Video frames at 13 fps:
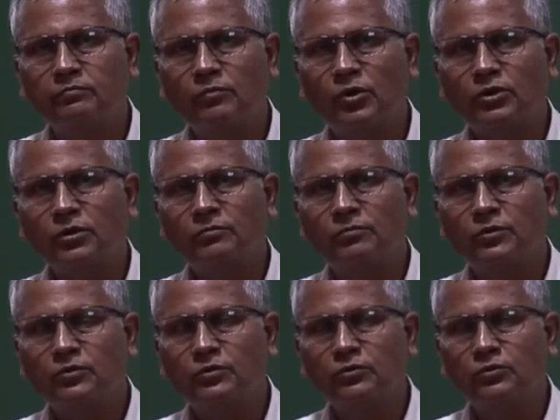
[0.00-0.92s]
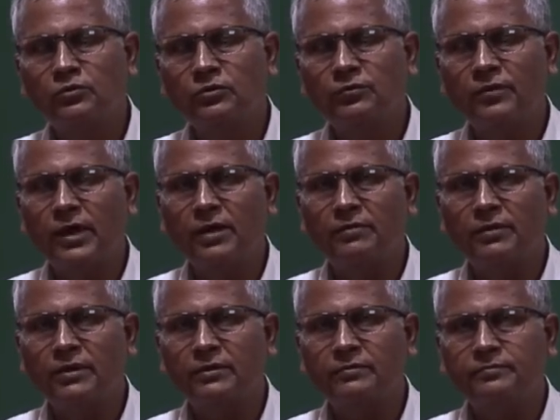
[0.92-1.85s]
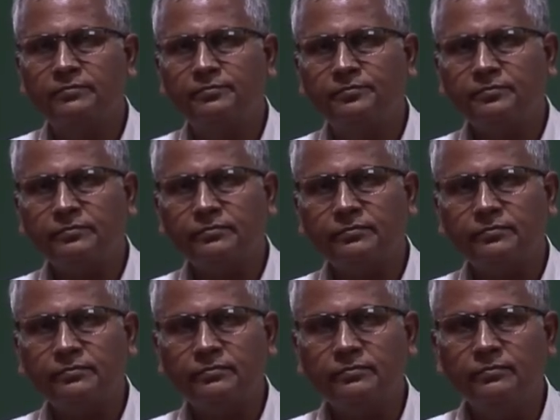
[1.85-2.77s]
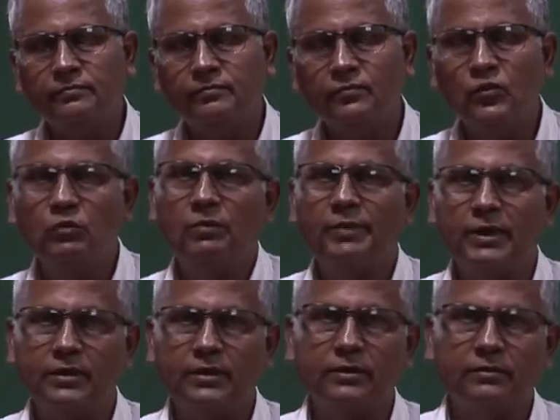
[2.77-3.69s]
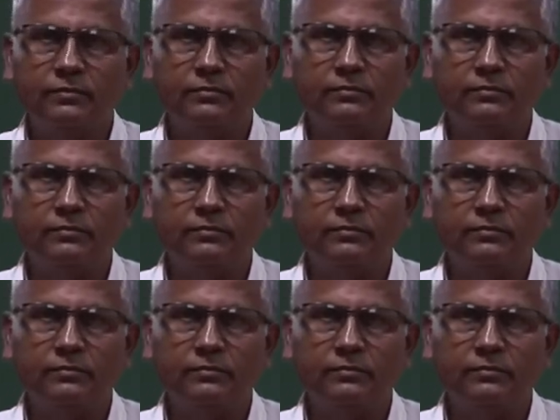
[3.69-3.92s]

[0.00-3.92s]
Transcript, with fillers: bottom to the fiber will be better